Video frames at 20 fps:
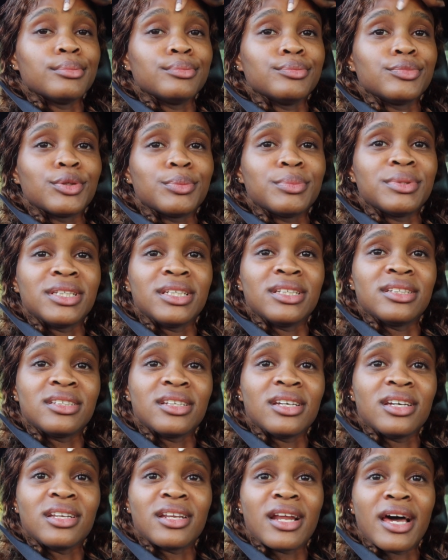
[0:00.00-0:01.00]
some
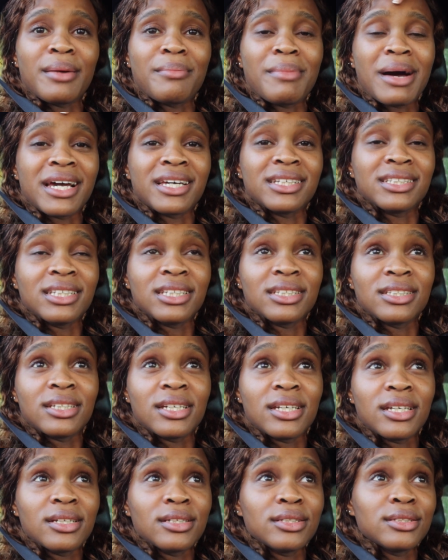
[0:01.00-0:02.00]
seasoning, like Maggi
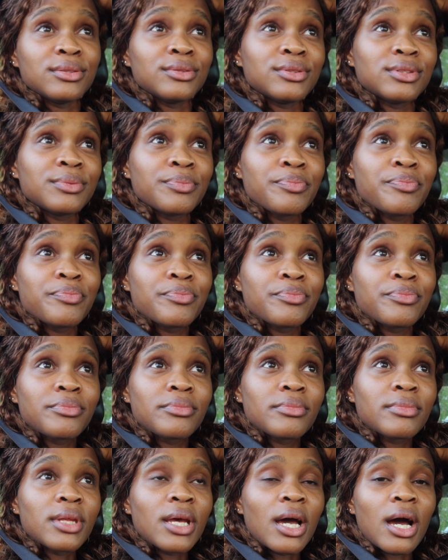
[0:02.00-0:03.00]
seasoning.
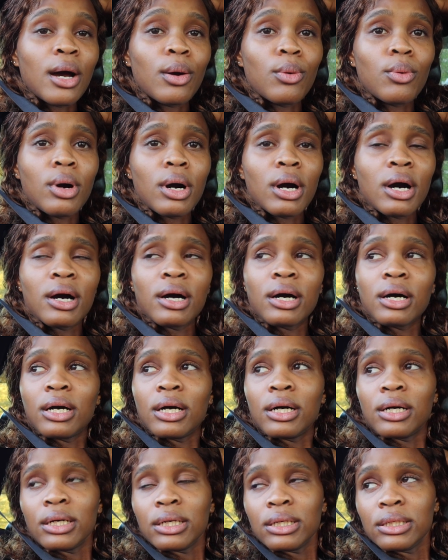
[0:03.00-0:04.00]
I
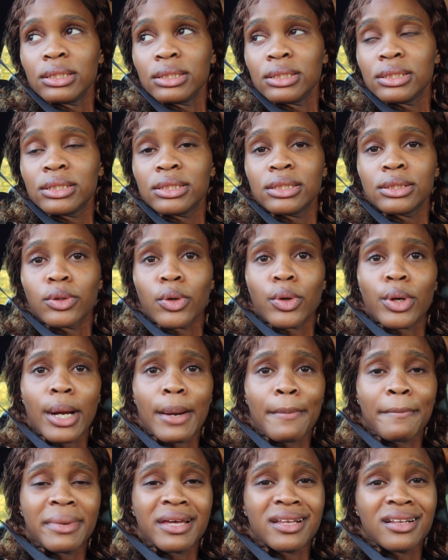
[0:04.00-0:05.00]
want
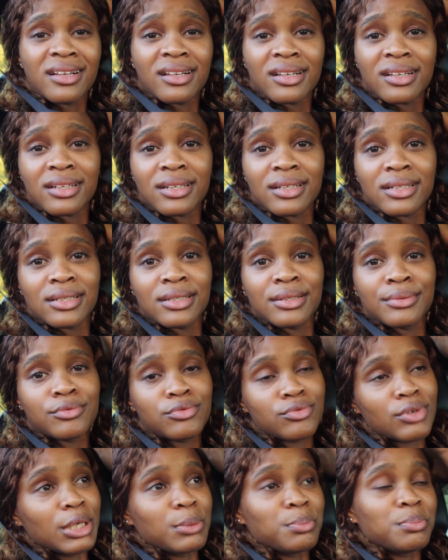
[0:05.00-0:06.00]
coconut milk,
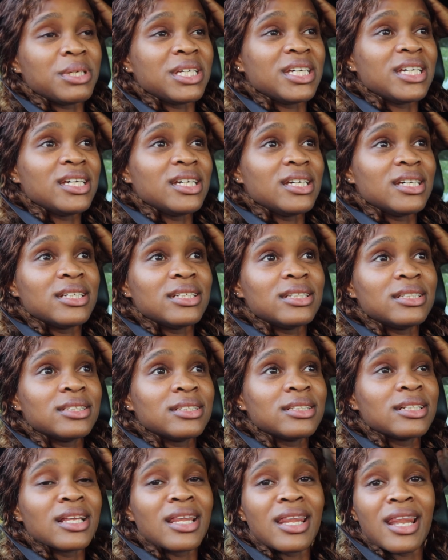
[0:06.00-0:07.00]
red peas,
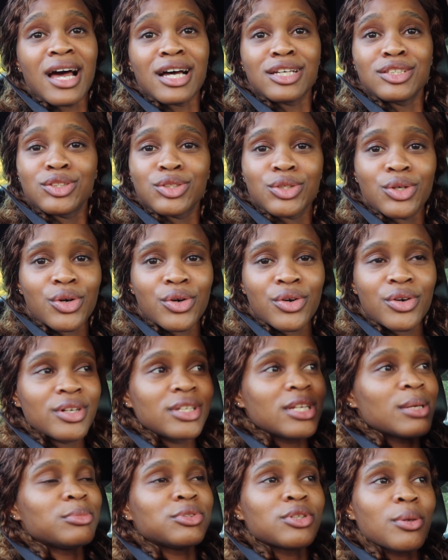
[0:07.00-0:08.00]
Lasco,
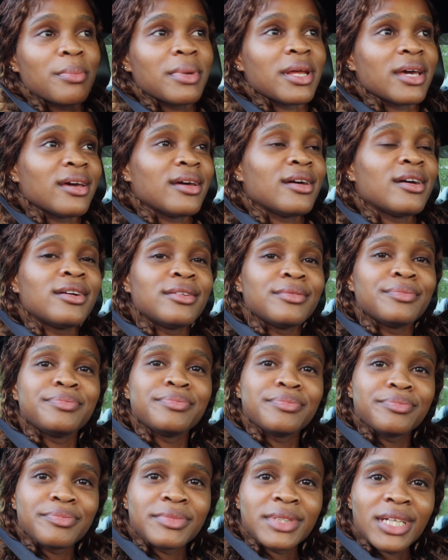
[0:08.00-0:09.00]
them someday,
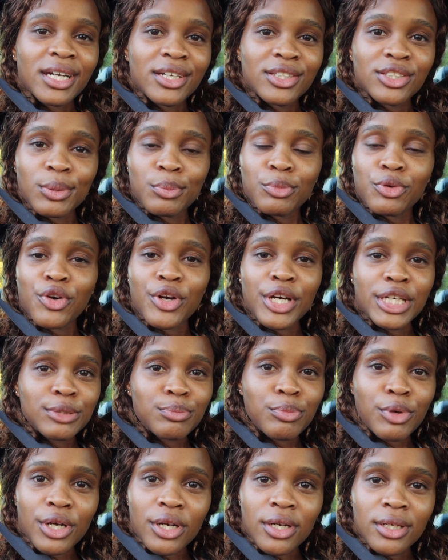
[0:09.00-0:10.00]
some Grace
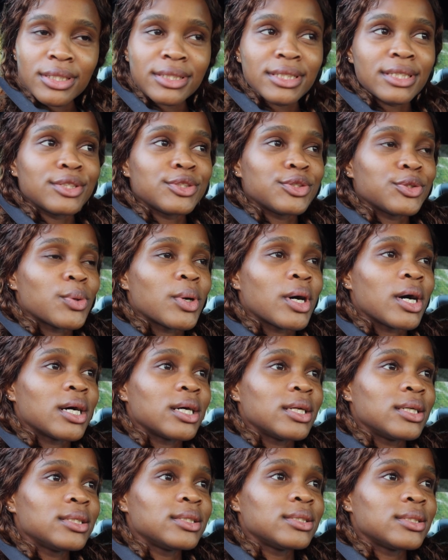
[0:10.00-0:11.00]
products and so on.
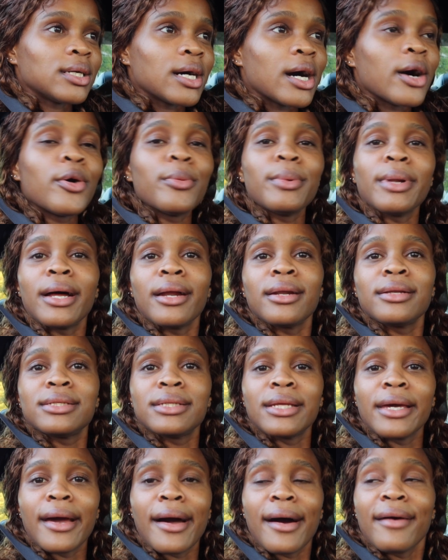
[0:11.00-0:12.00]
So I hope that
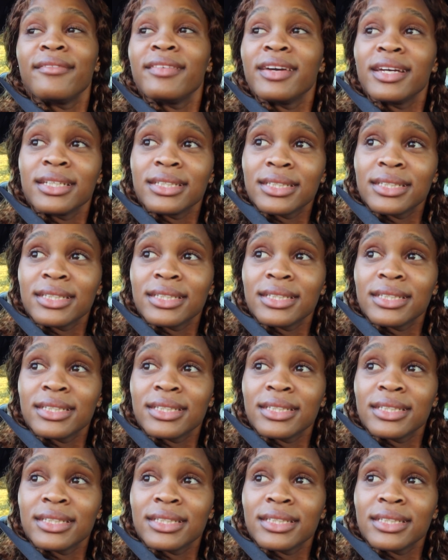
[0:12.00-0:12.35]
they have it.